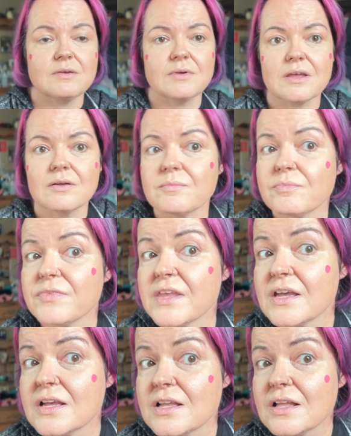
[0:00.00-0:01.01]
There we go.
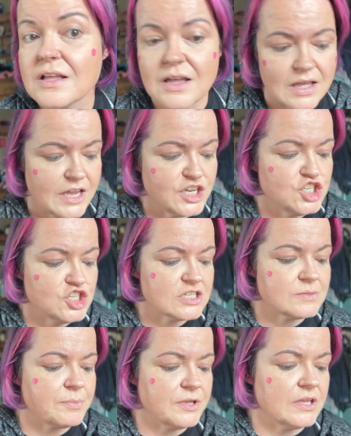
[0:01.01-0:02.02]
I
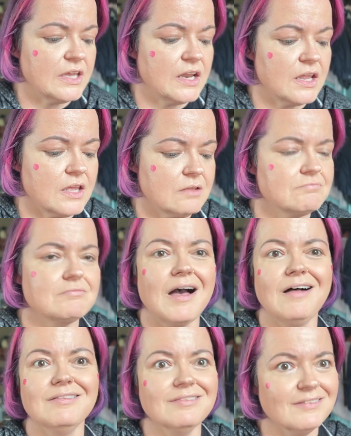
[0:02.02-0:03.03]
just put
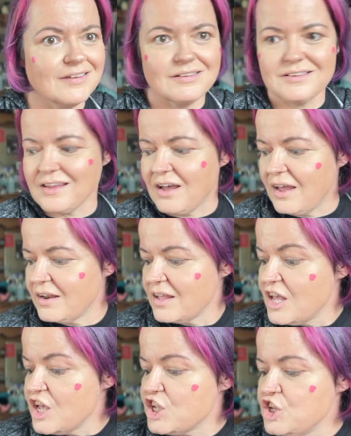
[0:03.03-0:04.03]
a little dot.
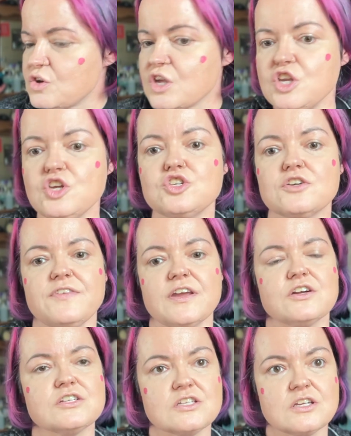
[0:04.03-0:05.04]
You can use your
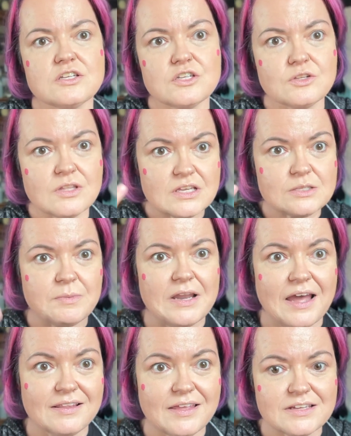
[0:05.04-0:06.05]
fingers to do this, but
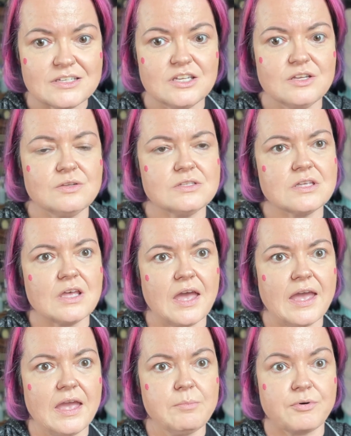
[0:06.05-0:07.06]
I like to use a